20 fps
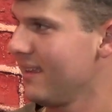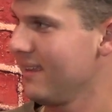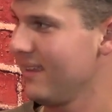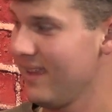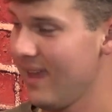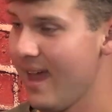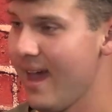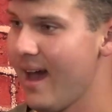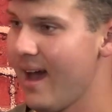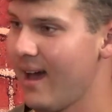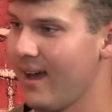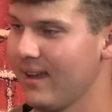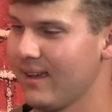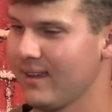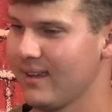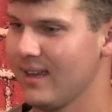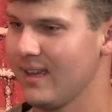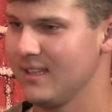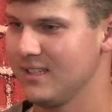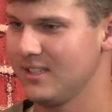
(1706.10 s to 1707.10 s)
Yeah.
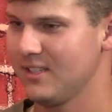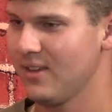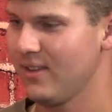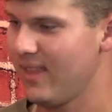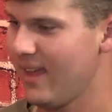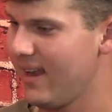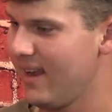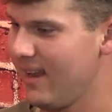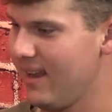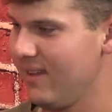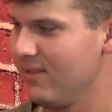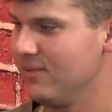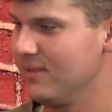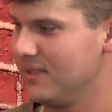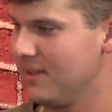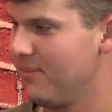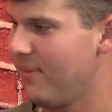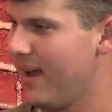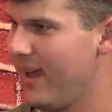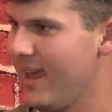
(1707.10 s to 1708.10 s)
And so then it was
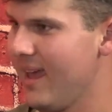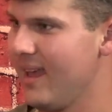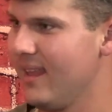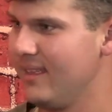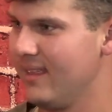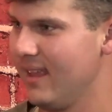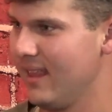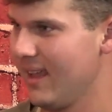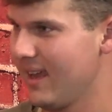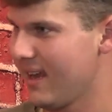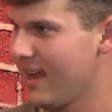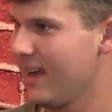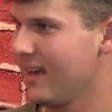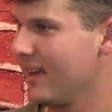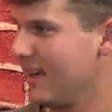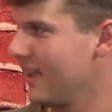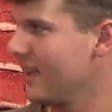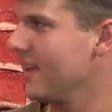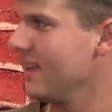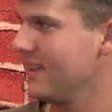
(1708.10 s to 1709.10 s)
in my head that like, I
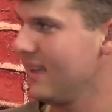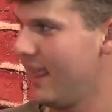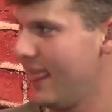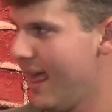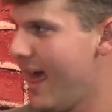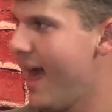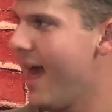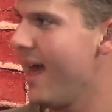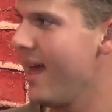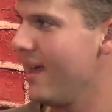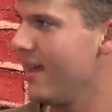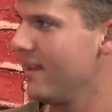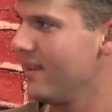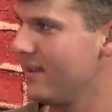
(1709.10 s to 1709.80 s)
got to get to that.